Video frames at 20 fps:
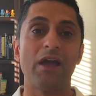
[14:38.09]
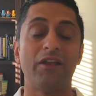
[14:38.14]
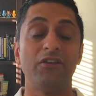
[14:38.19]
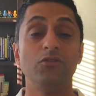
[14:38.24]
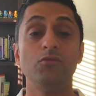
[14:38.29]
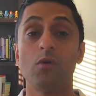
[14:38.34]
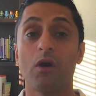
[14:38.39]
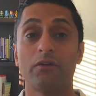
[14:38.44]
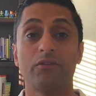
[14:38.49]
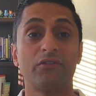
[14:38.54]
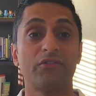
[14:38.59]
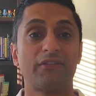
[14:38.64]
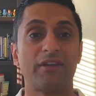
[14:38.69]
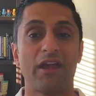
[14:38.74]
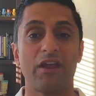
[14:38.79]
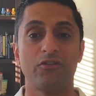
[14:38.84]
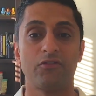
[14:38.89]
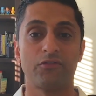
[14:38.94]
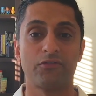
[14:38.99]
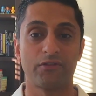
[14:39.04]
and you
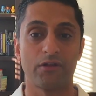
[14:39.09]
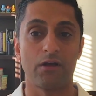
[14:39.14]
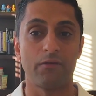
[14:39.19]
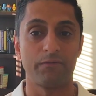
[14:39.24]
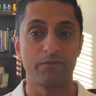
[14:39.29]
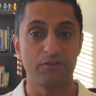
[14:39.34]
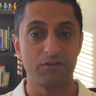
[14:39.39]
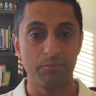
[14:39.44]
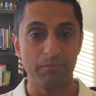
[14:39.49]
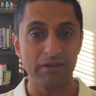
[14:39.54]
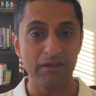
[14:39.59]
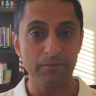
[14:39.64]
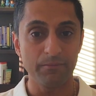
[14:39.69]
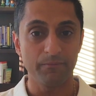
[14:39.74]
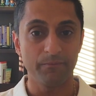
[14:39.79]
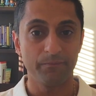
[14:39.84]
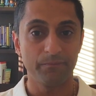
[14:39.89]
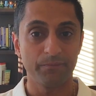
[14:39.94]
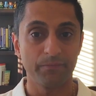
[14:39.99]
understand yourself to be.